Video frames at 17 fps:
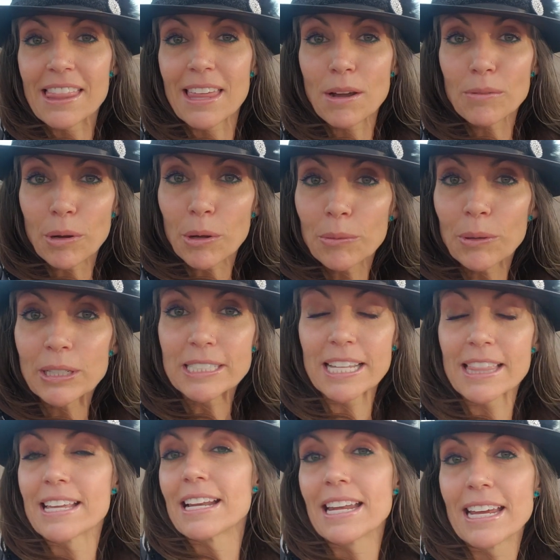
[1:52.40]
then we went to
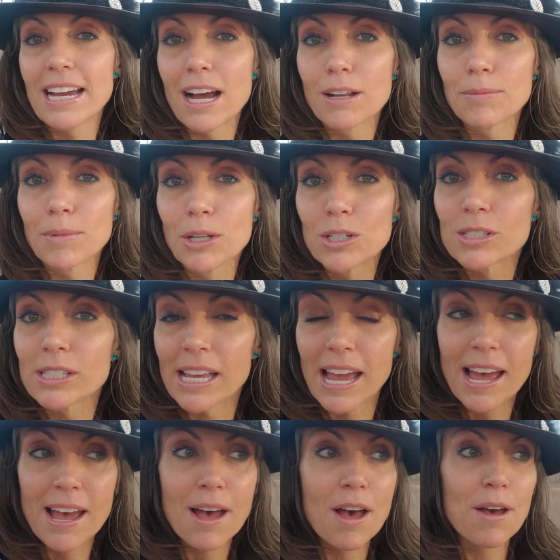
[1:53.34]
the Neon
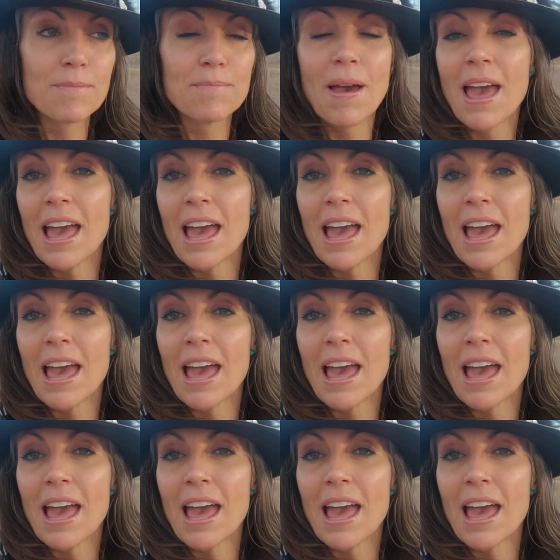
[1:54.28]
Museum.